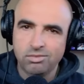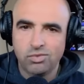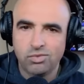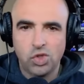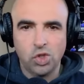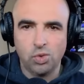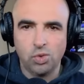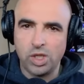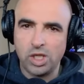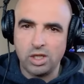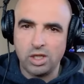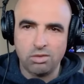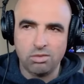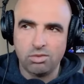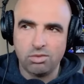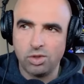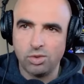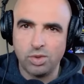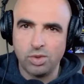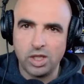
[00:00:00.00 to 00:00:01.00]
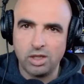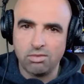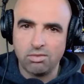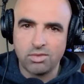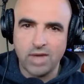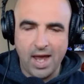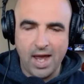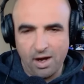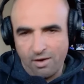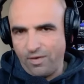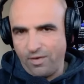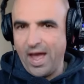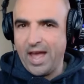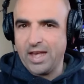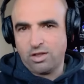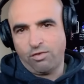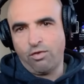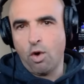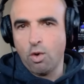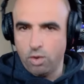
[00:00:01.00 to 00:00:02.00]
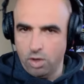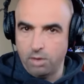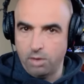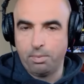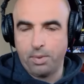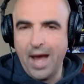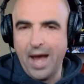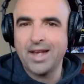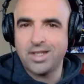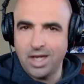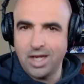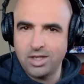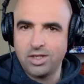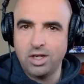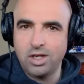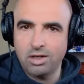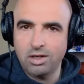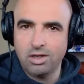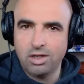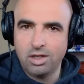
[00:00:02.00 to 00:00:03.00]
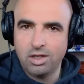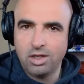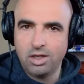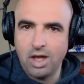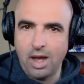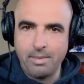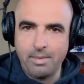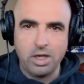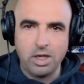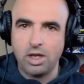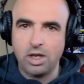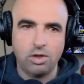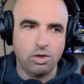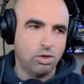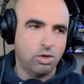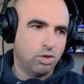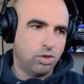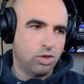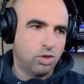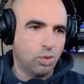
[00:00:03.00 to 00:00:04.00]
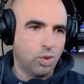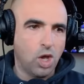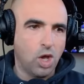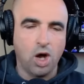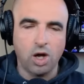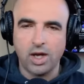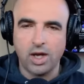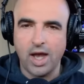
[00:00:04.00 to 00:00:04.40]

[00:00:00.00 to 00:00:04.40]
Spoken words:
do we kind of fast forward the process here? I mean, do we all